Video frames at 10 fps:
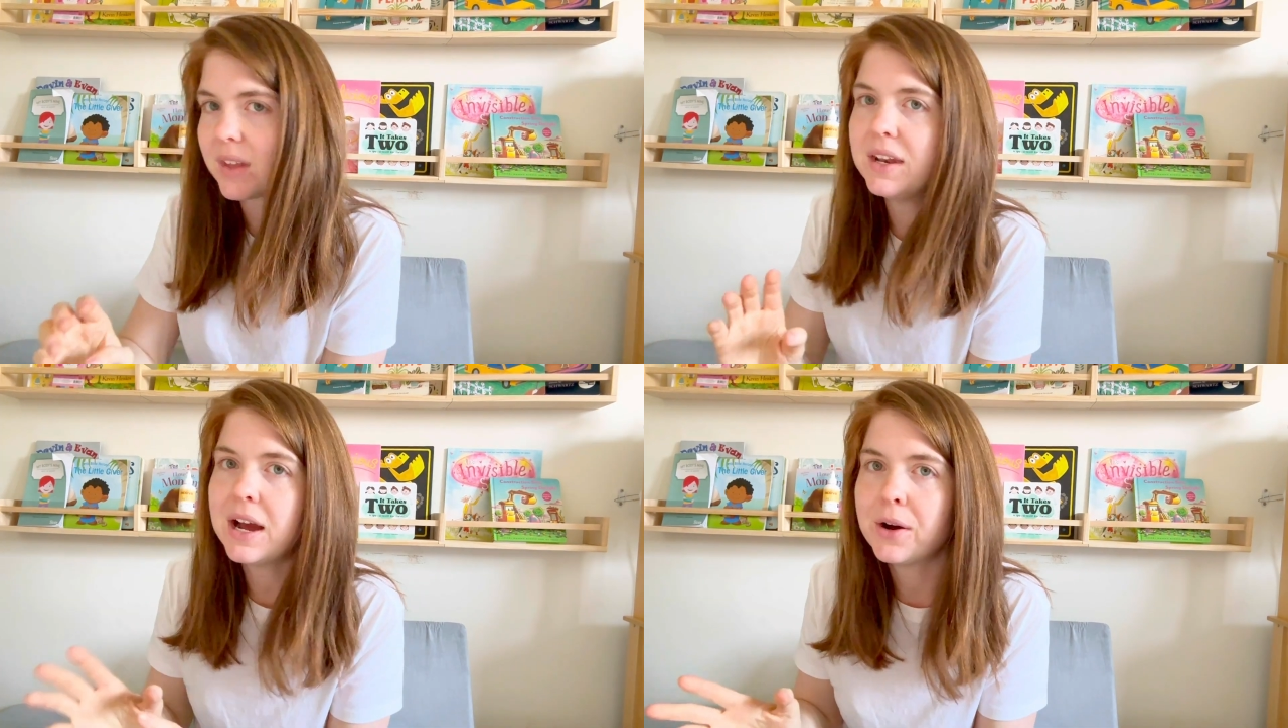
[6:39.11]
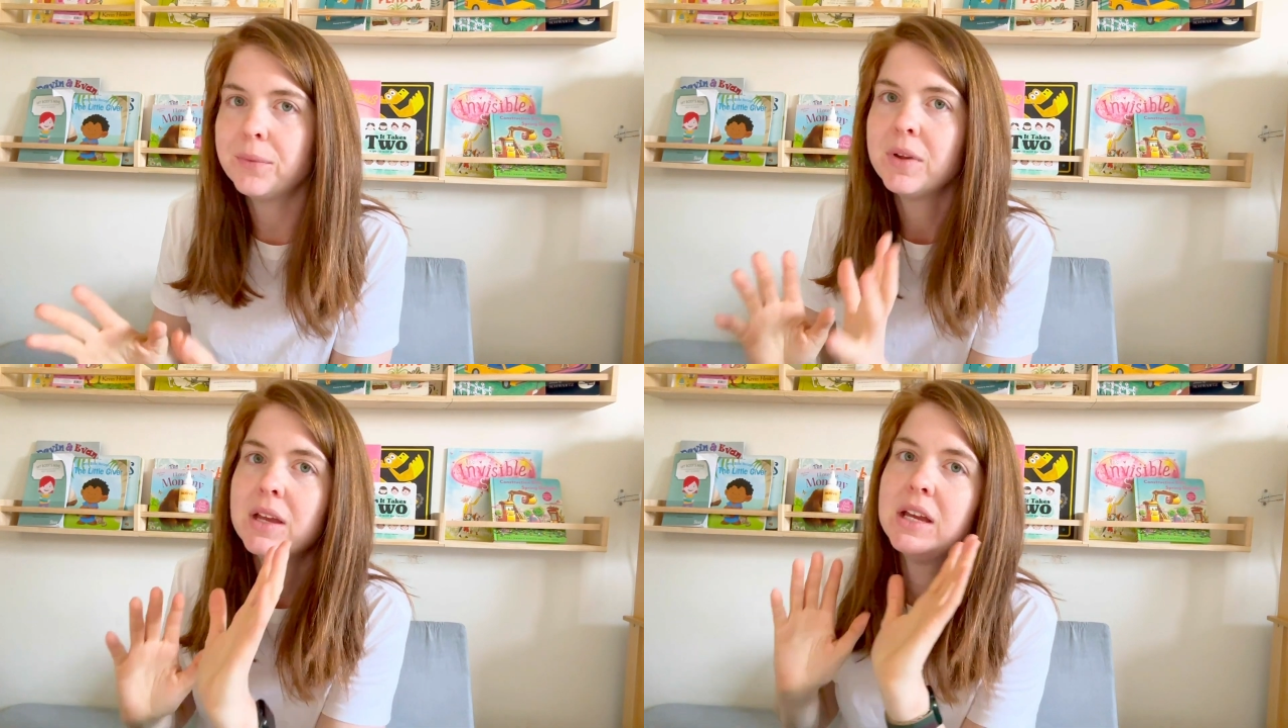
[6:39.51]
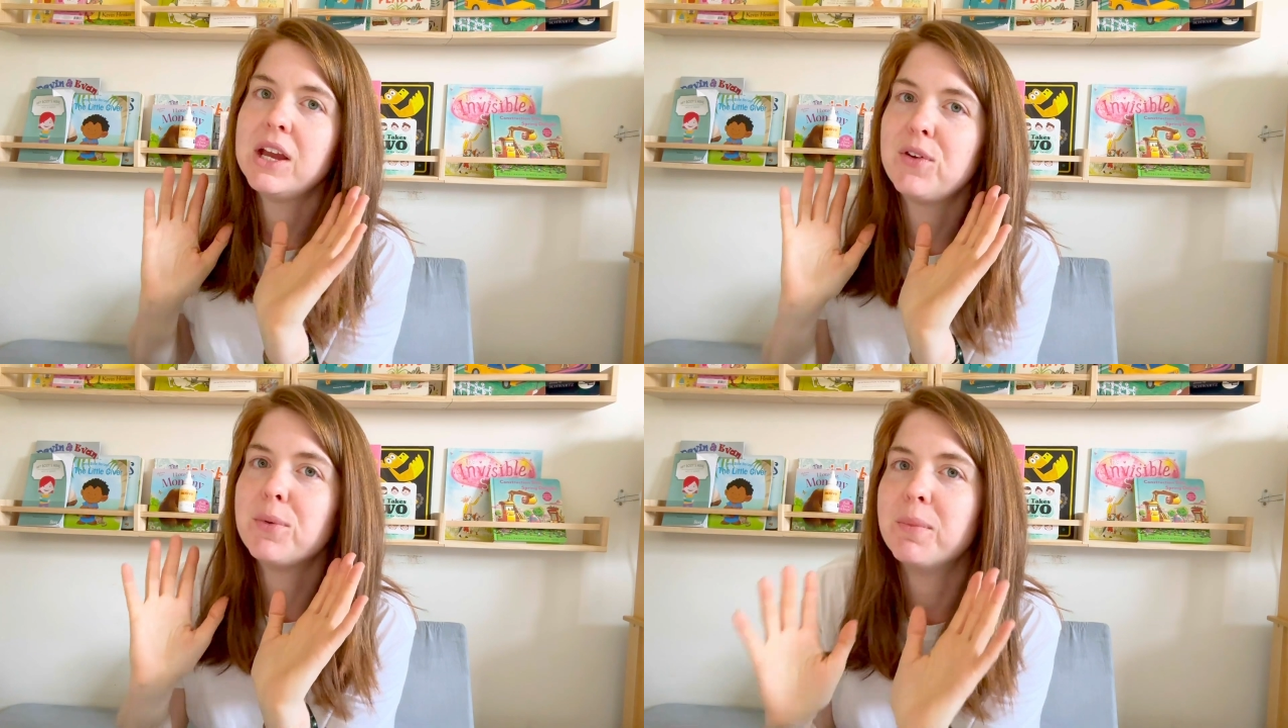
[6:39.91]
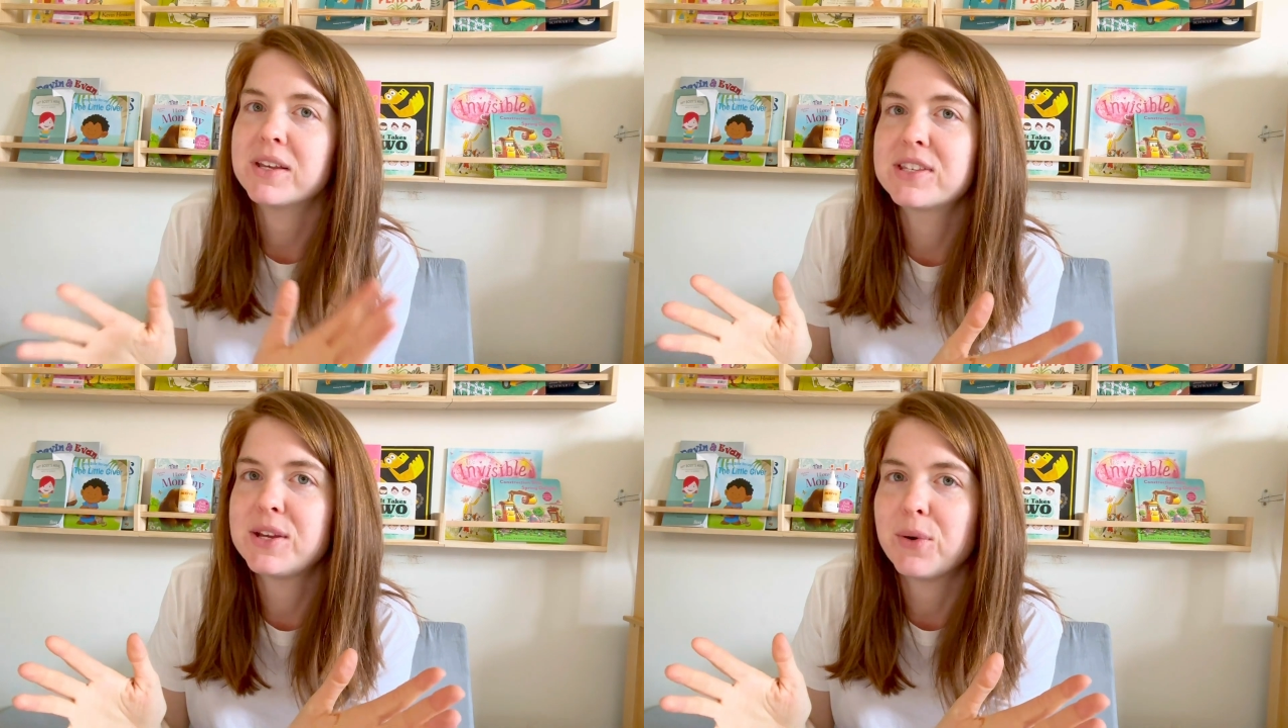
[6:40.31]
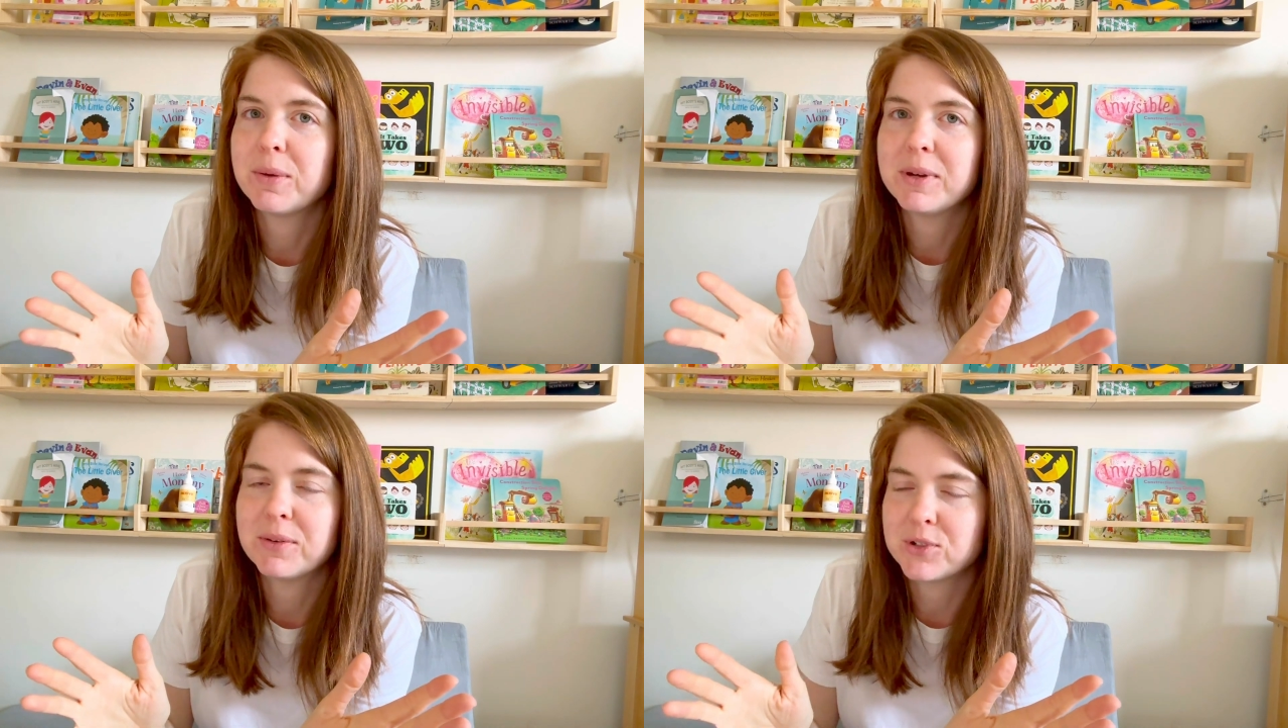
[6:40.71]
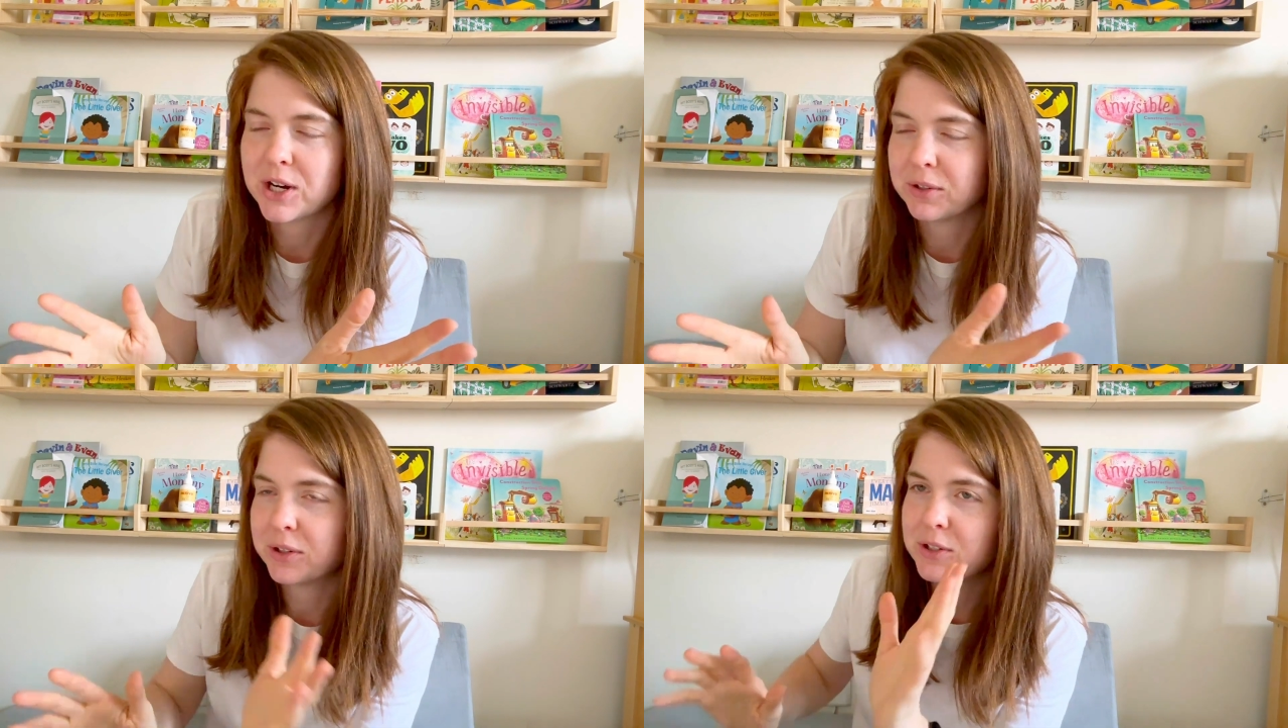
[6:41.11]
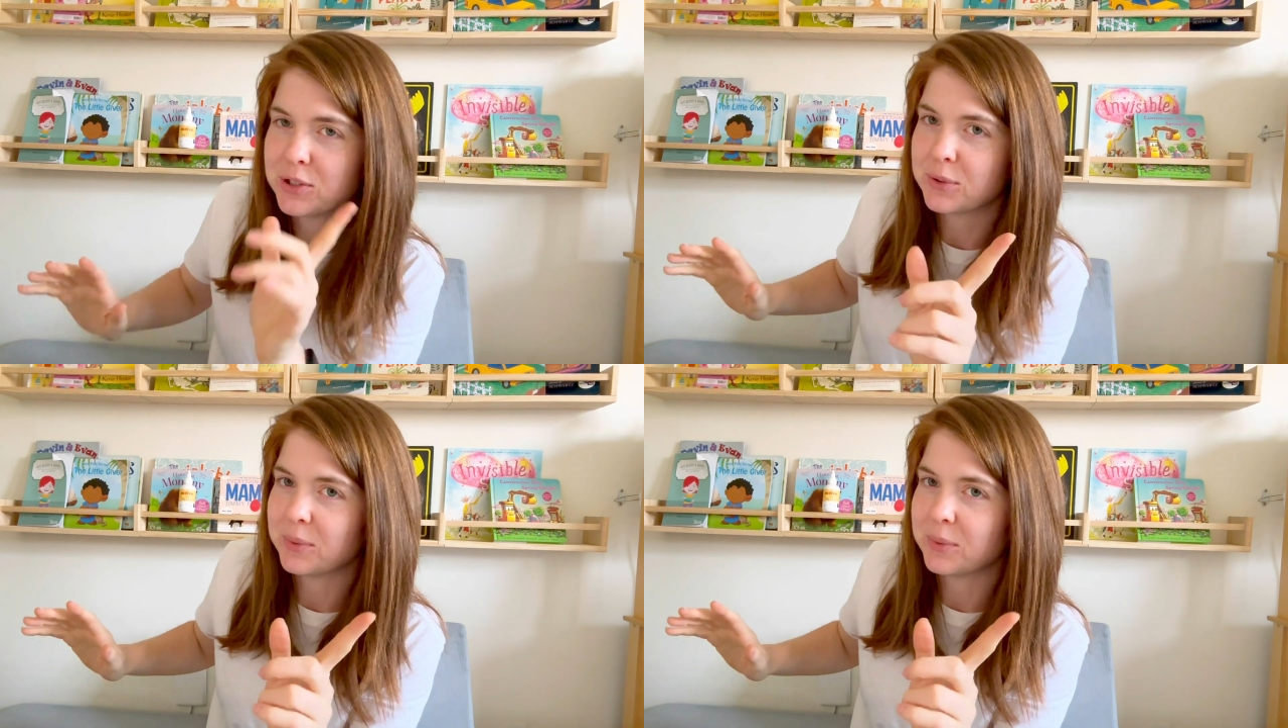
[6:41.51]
Now, if you miss the ointment of childhood, don't